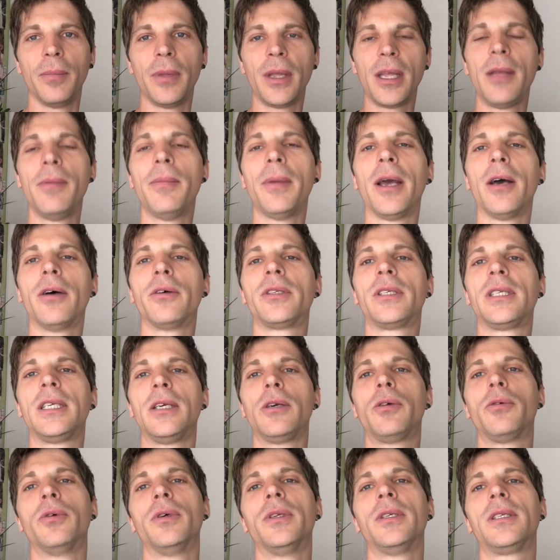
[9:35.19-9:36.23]
email
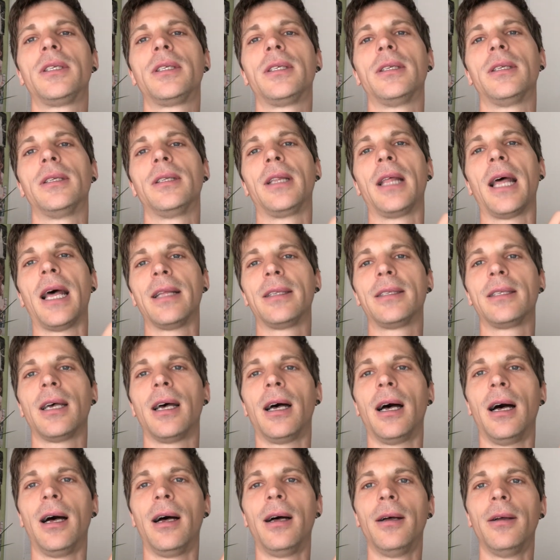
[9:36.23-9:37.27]
sequence that
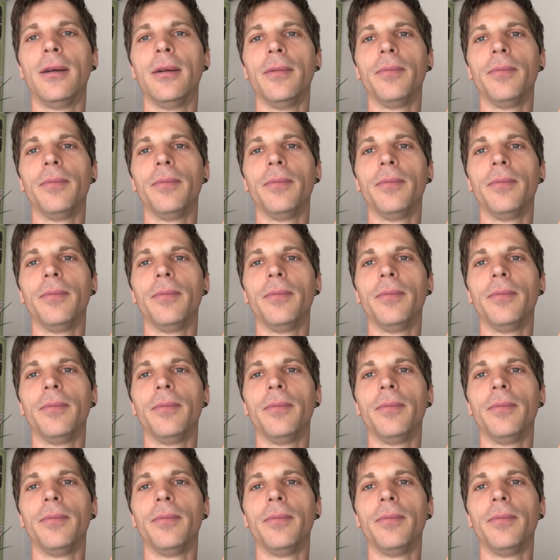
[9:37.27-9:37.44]
are